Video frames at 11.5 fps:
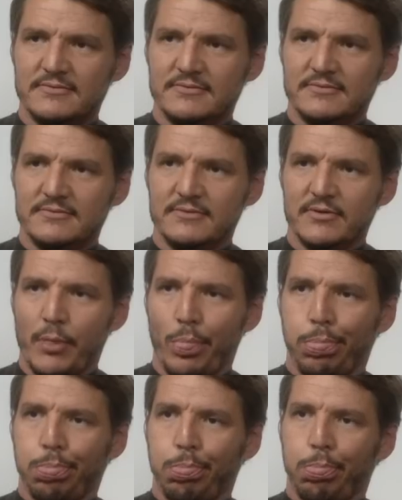
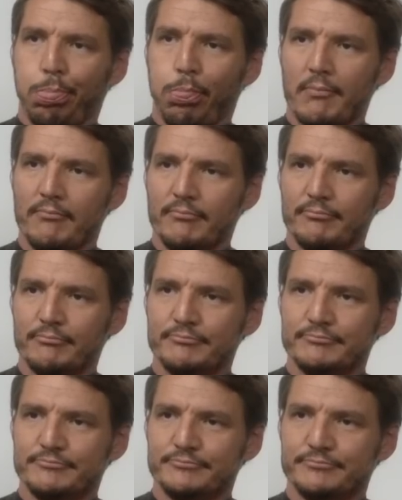
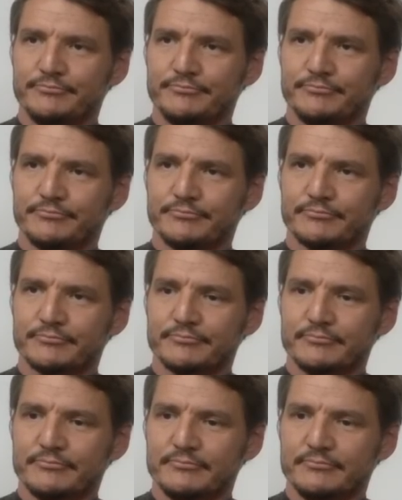
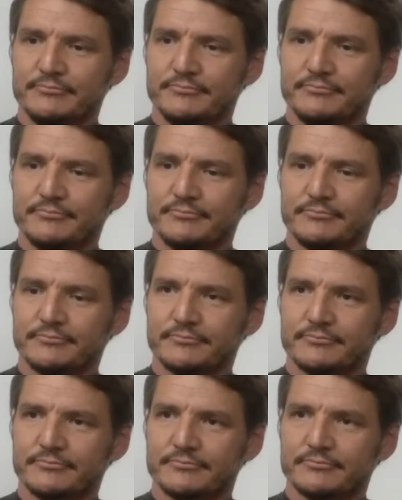
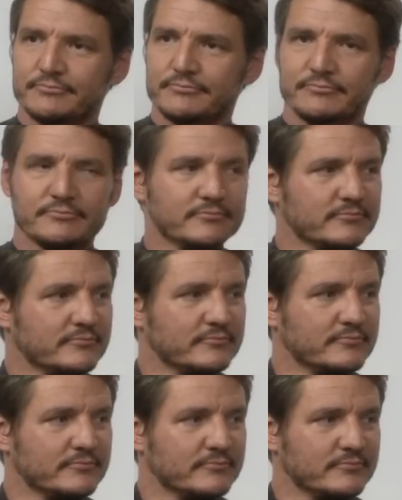
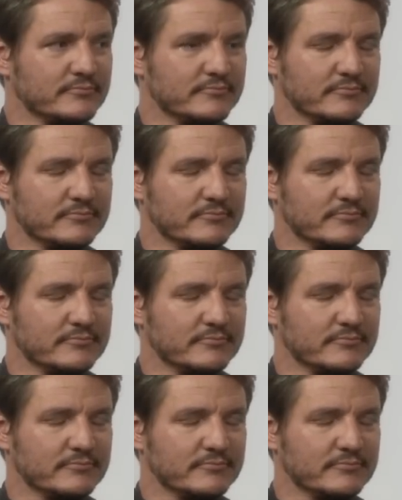The person shown says nothing.